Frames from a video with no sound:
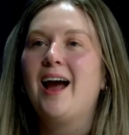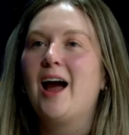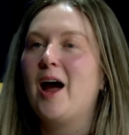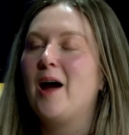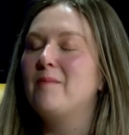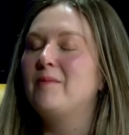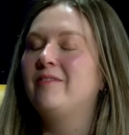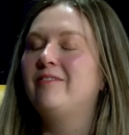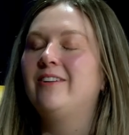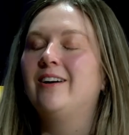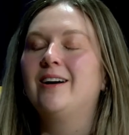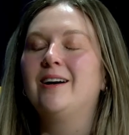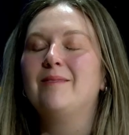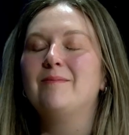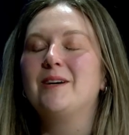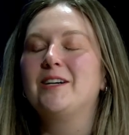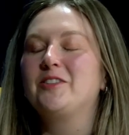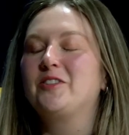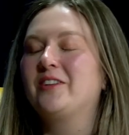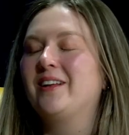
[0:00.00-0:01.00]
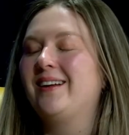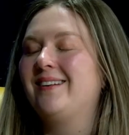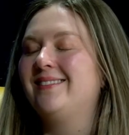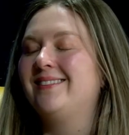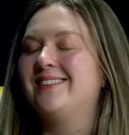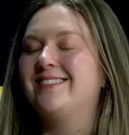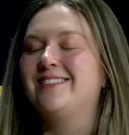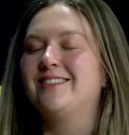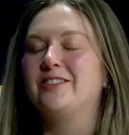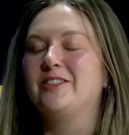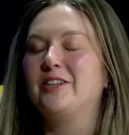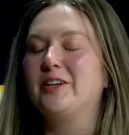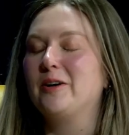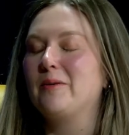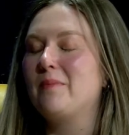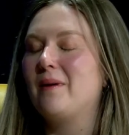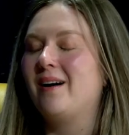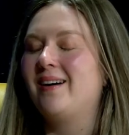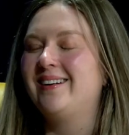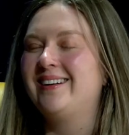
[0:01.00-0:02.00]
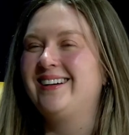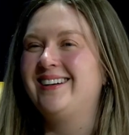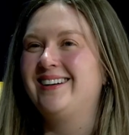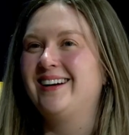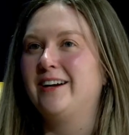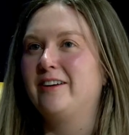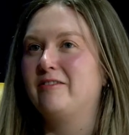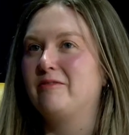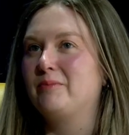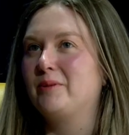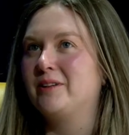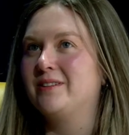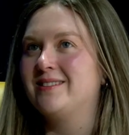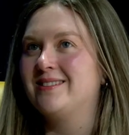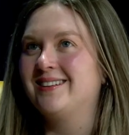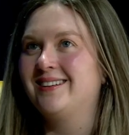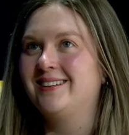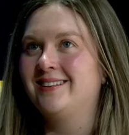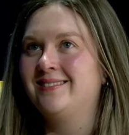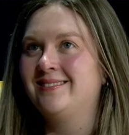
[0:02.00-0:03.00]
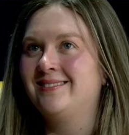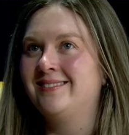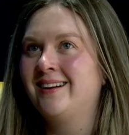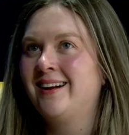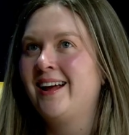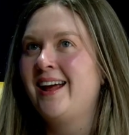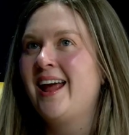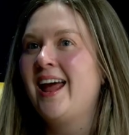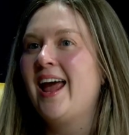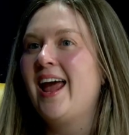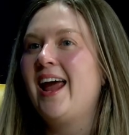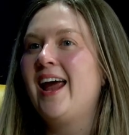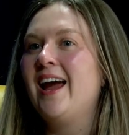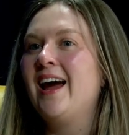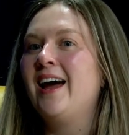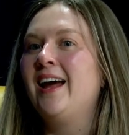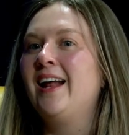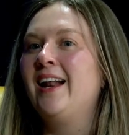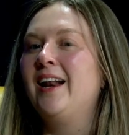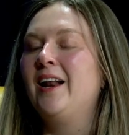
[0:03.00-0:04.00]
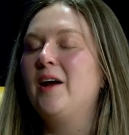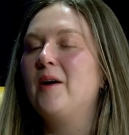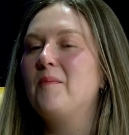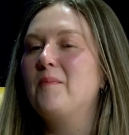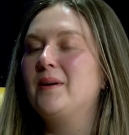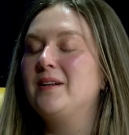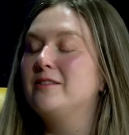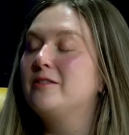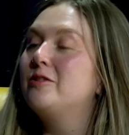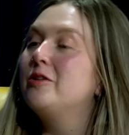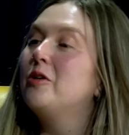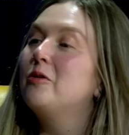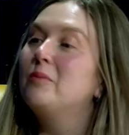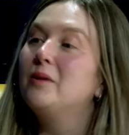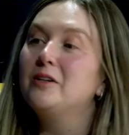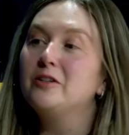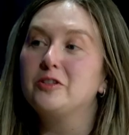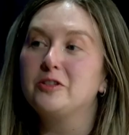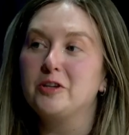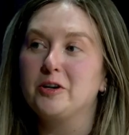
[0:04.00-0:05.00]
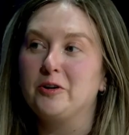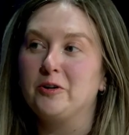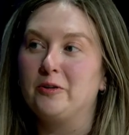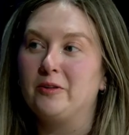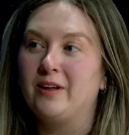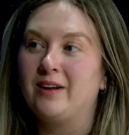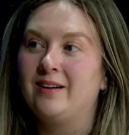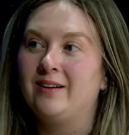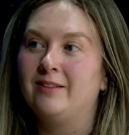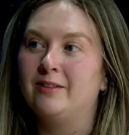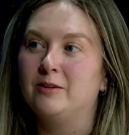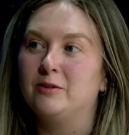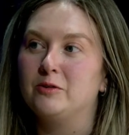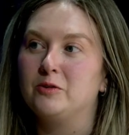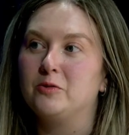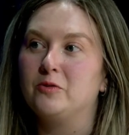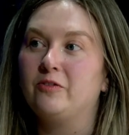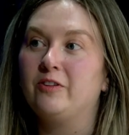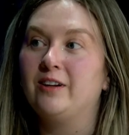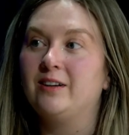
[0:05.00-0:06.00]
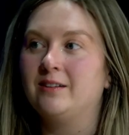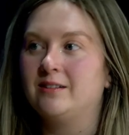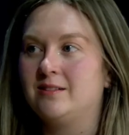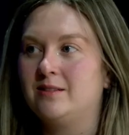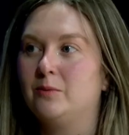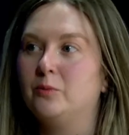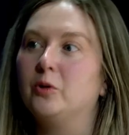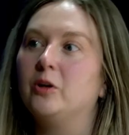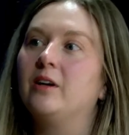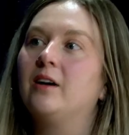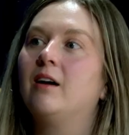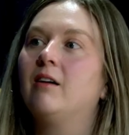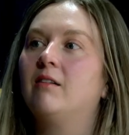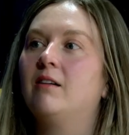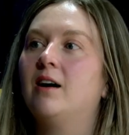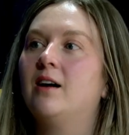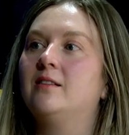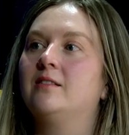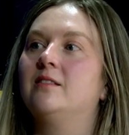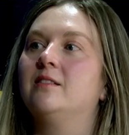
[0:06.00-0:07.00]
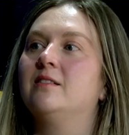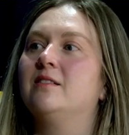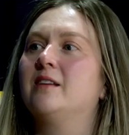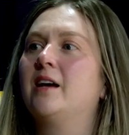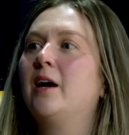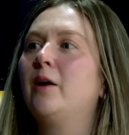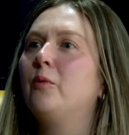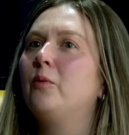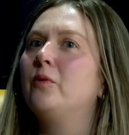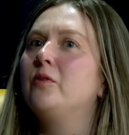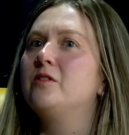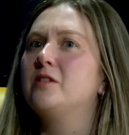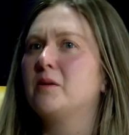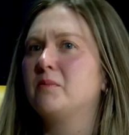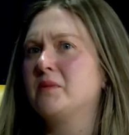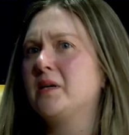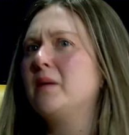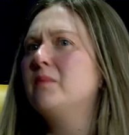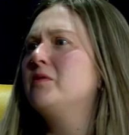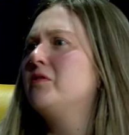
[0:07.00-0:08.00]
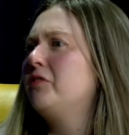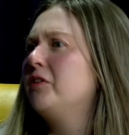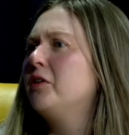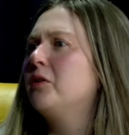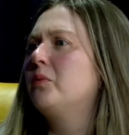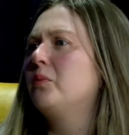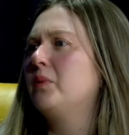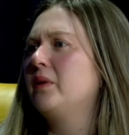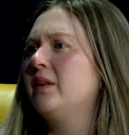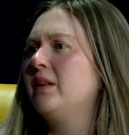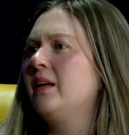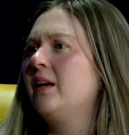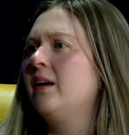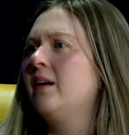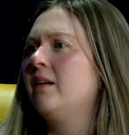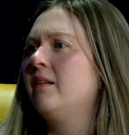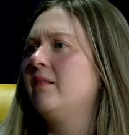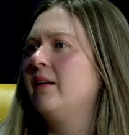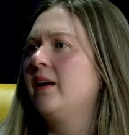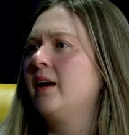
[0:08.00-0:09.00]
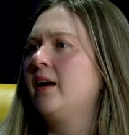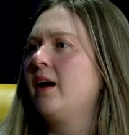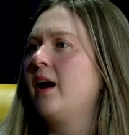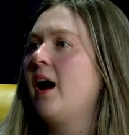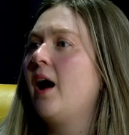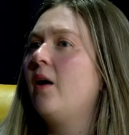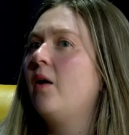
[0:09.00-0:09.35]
I'm a very much like listen to your body kind of person, but so much so that in those fitness and workout classes I would sometimes feel really like